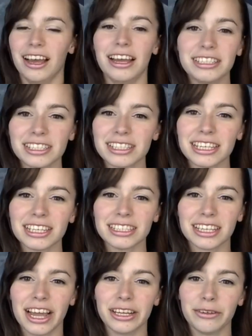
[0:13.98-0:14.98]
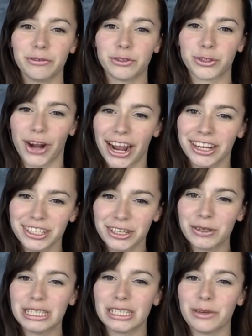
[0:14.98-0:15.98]
I just think it's kind of tragic
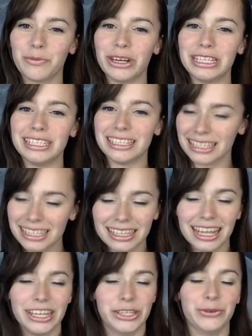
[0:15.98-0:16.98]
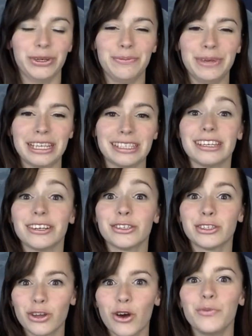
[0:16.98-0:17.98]
when someone doesn't like to read because there are
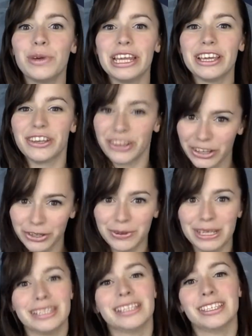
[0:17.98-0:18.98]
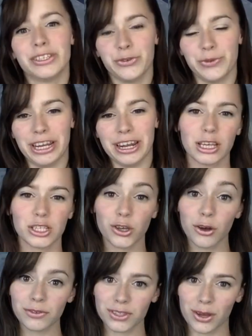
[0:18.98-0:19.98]
so many good reasons to read. So
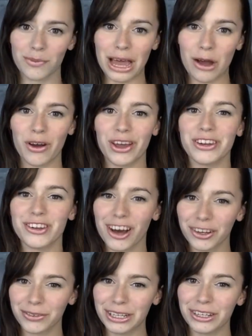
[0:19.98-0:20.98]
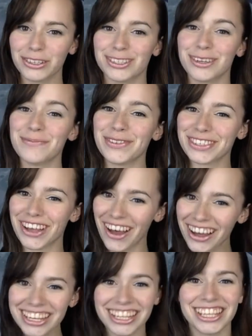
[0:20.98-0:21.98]
if somehow a non-reader stumbles
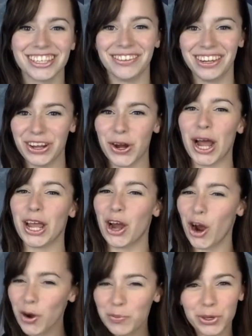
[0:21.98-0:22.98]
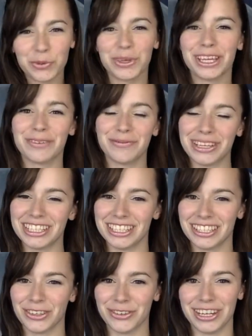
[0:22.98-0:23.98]
onto this video, I hope you'll be
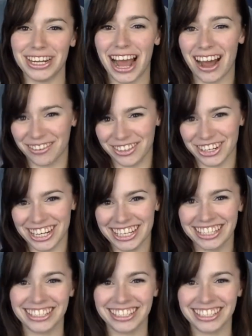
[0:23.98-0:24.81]
convinced to read after it.